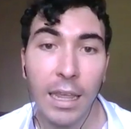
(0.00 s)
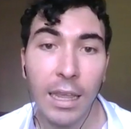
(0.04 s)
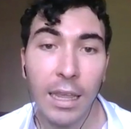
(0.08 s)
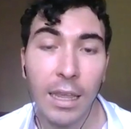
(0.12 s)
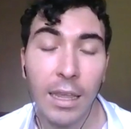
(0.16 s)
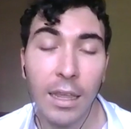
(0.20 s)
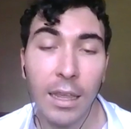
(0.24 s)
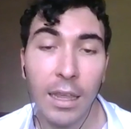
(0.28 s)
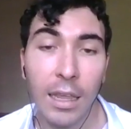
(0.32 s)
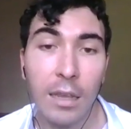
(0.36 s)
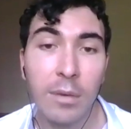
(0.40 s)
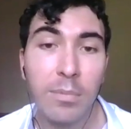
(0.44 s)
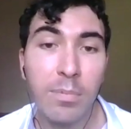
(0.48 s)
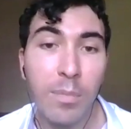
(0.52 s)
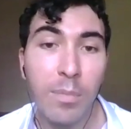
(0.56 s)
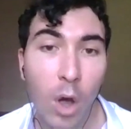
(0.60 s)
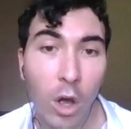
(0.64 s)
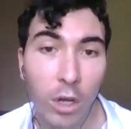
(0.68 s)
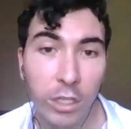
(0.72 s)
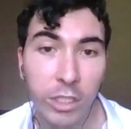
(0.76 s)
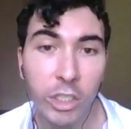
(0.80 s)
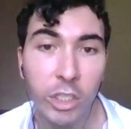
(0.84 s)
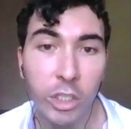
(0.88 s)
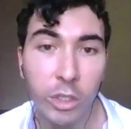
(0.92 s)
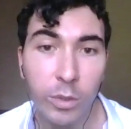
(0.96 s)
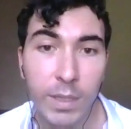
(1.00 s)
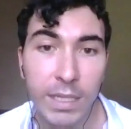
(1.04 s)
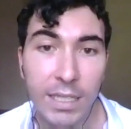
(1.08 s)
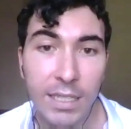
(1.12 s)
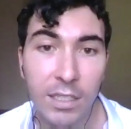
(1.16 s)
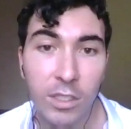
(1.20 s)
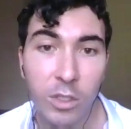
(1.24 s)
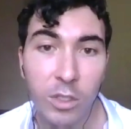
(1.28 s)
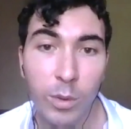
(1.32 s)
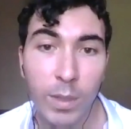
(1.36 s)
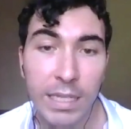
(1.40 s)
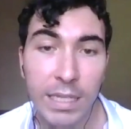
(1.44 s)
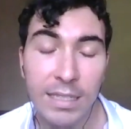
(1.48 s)
in March
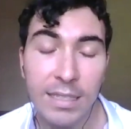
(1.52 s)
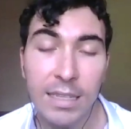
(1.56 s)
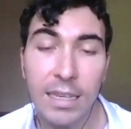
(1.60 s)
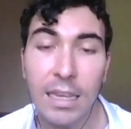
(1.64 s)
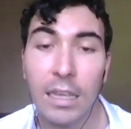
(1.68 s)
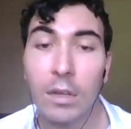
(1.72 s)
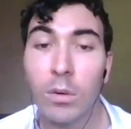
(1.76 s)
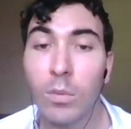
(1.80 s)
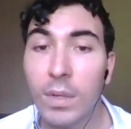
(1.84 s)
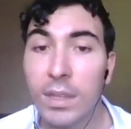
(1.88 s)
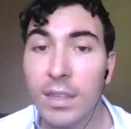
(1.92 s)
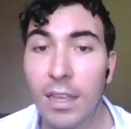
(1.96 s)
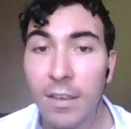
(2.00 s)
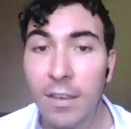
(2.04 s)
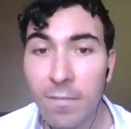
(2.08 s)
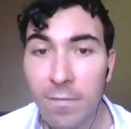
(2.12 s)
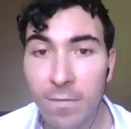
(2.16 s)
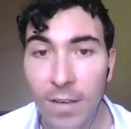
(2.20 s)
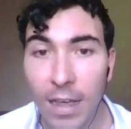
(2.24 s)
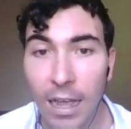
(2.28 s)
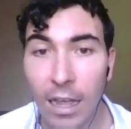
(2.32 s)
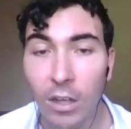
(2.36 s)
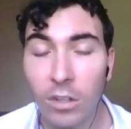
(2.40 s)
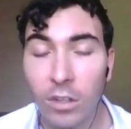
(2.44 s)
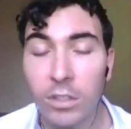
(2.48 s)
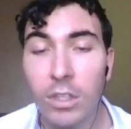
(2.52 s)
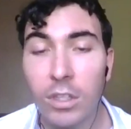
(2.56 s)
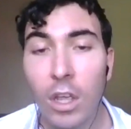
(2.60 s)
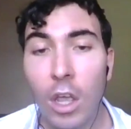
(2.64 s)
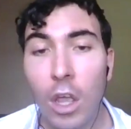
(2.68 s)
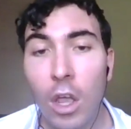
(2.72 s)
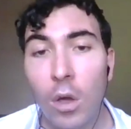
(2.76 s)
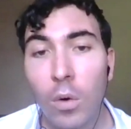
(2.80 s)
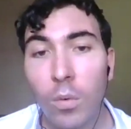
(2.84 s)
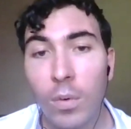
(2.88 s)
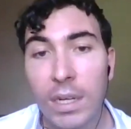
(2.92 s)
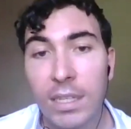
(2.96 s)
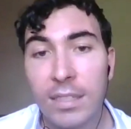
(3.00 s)
2020. And what they found
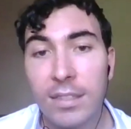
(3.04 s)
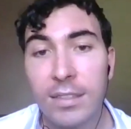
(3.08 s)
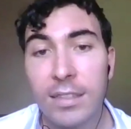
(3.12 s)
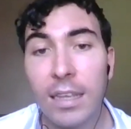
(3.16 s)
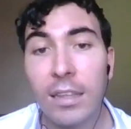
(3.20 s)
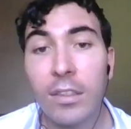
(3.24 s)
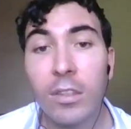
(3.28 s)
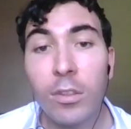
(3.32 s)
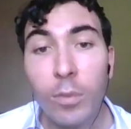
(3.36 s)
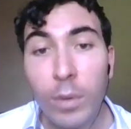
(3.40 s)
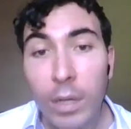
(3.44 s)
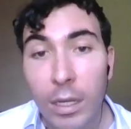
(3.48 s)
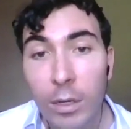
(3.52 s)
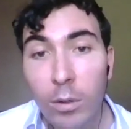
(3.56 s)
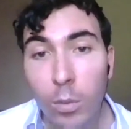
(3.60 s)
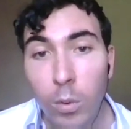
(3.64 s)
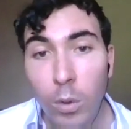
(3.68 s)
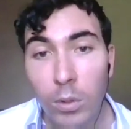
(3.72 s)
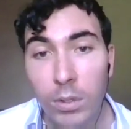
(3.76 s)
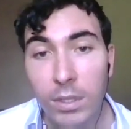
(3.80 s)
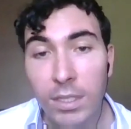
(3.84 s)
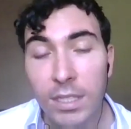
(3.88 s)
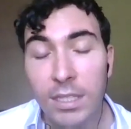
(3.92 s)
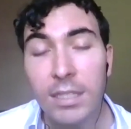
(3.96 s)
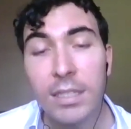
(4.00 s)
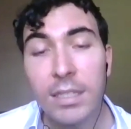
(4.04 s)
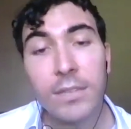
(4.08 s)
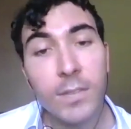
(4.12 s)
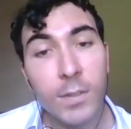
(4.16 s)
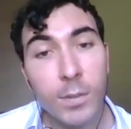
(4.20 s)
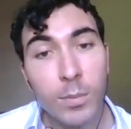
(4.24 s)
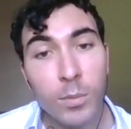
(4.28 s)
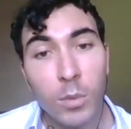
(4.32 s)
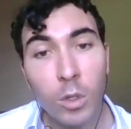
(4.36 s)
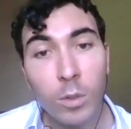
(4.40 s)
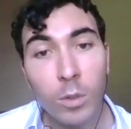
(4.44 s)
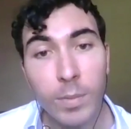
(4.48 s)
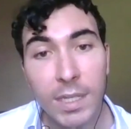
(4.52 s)
was that 3/4 of
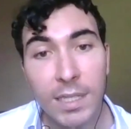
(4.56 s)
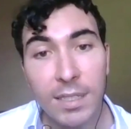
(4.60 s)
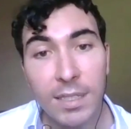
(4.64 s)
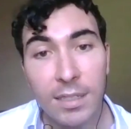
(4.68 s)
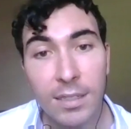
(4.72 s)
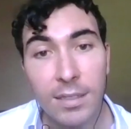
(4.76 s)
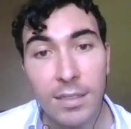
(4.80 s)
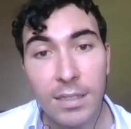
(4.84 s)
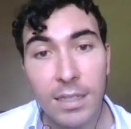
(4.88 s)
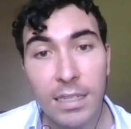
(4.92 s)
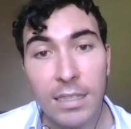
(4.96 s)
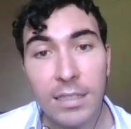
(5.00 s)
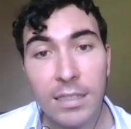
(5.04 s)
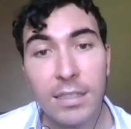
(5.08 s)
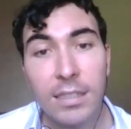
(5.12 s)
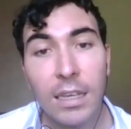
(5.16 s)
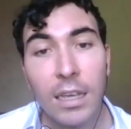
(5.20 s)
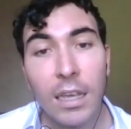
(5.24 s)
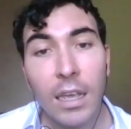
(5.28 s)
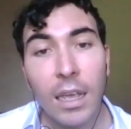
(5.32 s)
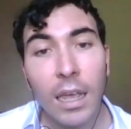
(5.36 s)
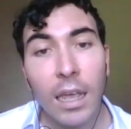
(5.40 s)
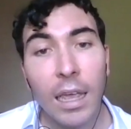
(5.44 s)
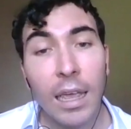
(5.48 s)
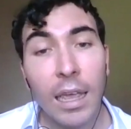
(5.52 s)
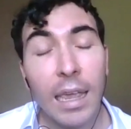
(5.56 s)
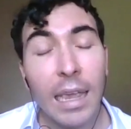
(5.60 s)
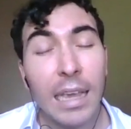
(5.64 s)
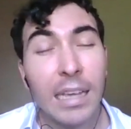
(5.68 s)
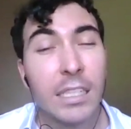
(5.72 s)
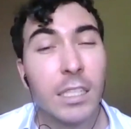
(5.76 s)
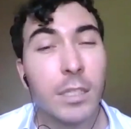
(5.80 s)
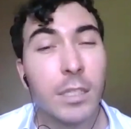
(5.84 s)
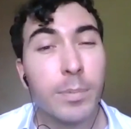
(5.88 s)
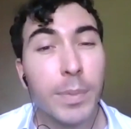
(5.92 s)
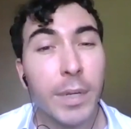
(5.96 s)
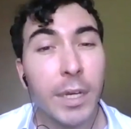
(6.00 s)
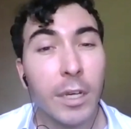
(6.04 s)
small businesses
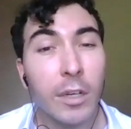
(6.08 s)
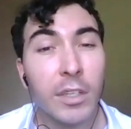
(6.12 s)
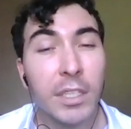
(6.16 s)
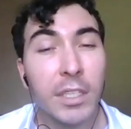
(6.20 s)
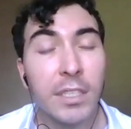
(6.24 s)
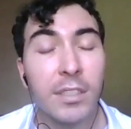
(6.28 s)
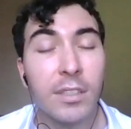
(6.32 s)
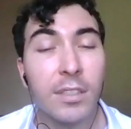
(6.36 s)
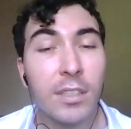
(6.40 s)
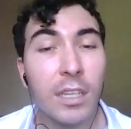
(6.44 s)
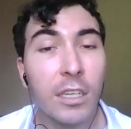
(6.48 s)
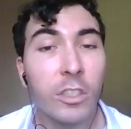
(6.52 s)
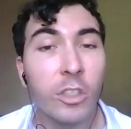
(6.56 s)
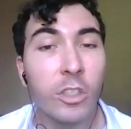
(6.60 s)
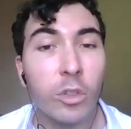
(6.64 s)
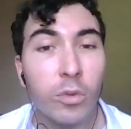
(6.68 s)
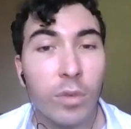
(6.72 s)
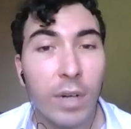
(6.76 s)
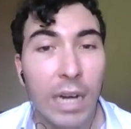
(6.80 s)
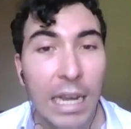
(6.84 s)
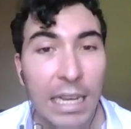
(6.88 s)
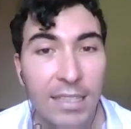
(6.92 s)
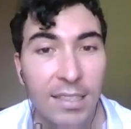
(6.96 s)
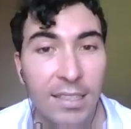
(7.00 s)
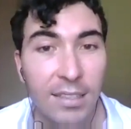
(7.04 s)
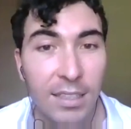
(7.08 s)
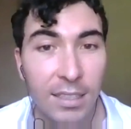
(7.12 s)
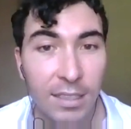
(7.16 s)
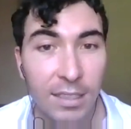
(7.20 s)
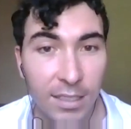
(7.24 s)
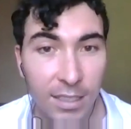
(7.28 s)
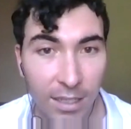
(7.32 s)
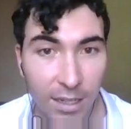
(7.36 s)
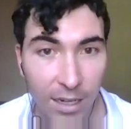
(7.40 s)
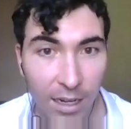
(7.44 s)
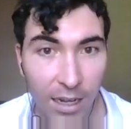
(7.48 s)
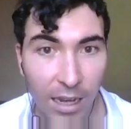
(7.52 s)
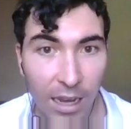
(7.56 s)
experienced a drastic
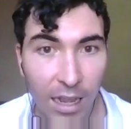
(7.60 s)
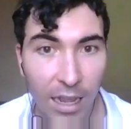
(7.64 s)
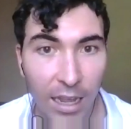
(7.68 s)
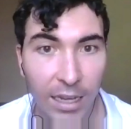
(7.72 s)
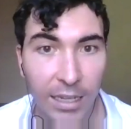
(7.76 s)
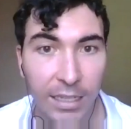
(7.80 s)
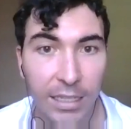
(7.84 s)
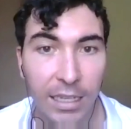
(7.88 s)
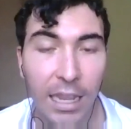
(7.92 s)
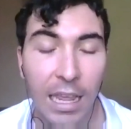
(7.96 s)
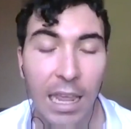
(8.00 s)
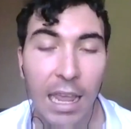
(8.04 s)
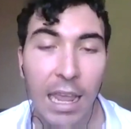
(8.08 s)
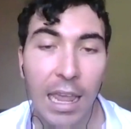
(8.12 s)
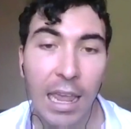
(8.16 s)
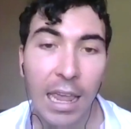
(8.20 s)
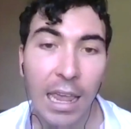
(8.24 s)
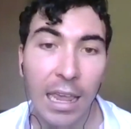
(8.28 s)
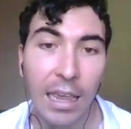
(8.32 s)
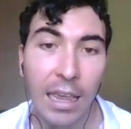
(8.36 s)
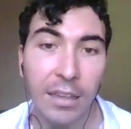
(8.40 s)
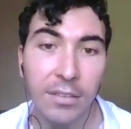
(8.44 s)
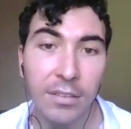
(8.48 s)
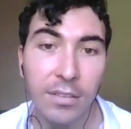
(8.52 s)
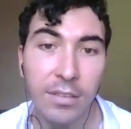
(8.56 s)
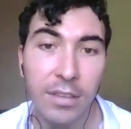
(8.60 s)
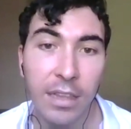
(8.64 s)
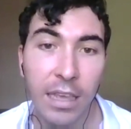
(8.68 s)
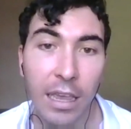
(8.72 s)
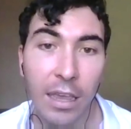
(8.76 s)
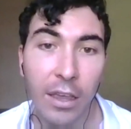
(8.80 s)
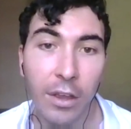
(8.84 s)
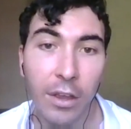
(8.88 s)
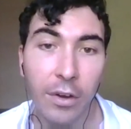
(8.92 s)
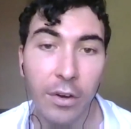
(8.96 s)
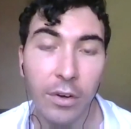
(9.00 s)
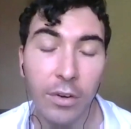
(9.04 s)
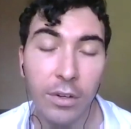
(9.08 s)
decline in
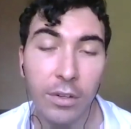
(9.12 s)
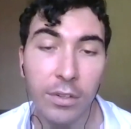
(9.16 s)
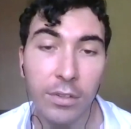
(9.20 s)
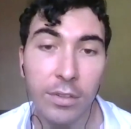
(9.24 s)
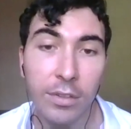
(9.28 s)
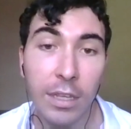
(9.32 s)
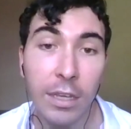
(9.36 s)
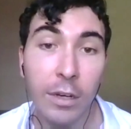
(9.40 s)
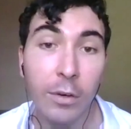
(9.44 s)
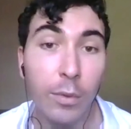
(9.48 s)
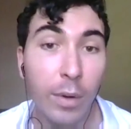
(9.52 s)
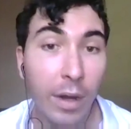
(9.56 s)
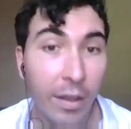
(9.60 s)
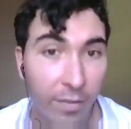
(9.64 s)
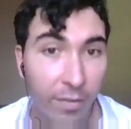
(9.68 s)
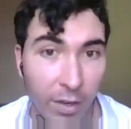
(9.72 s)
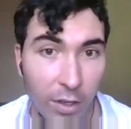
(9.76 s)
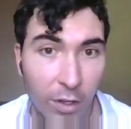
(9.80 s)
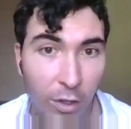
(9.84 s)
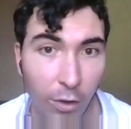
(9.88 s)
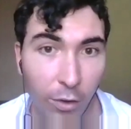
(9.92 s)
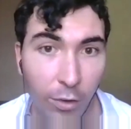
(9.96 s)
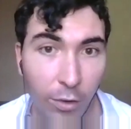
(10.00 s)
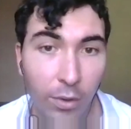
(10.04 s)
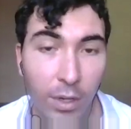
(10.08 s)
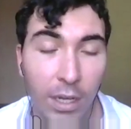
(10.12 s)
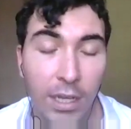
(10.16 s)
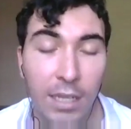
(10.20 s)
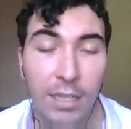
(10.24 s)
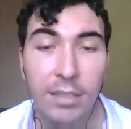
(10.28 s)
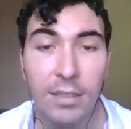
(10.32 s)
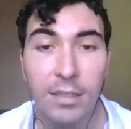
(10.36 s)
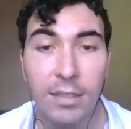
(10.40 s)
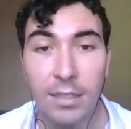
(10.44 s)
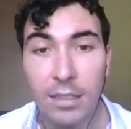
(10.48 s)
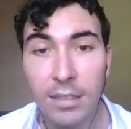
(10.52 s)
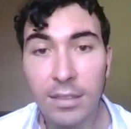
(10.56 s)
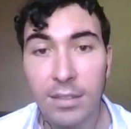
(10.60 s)
their revenue
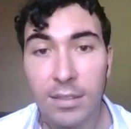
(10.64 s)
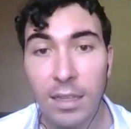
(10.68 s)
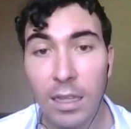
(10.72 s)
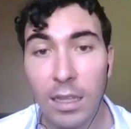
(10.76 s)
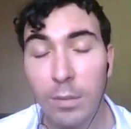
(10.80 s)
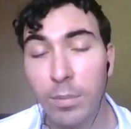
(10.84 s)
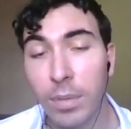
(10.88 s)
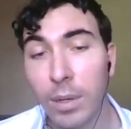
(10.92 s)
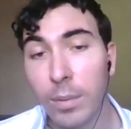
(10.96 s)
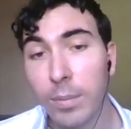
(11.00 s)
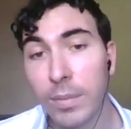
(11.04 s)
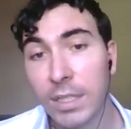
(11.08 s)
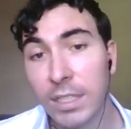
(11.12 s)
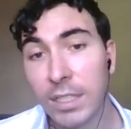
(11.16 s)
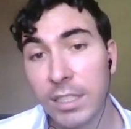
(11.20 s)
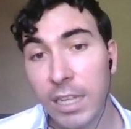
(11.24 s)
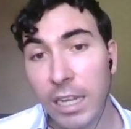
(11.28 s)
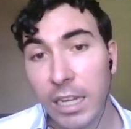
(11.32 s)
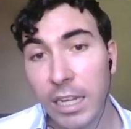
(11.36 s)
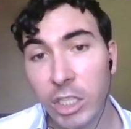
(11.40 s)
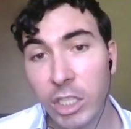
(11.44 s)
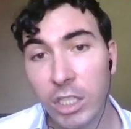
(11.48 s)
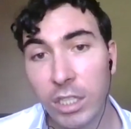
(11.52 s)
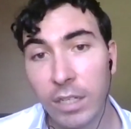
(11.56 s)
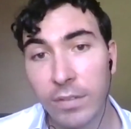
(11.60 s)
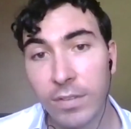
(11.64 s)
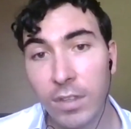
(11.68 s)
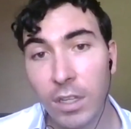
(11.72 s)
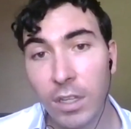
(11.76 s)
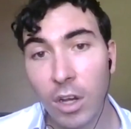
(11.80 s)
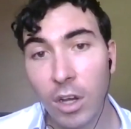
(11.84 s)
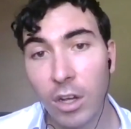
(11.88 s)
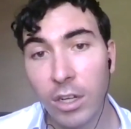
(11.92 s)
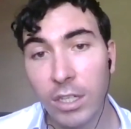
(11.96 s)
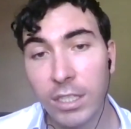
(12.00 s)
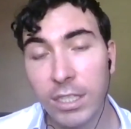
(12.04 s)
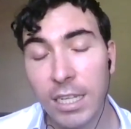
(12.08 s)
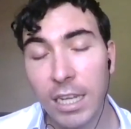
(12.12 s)
since the implementation of the
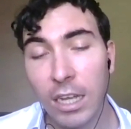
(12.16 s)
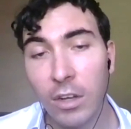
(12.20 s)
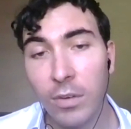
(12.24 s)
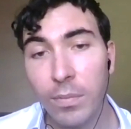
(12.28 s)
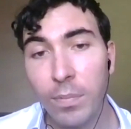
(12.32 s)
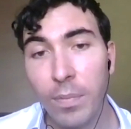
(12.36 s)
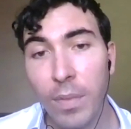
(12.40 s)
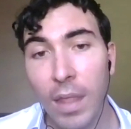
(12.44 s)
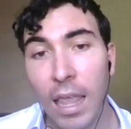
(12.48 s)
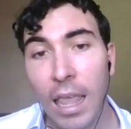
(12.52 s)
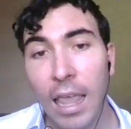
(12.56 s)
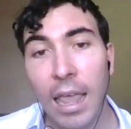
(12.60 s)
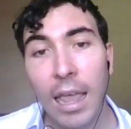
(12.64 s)
lockdown.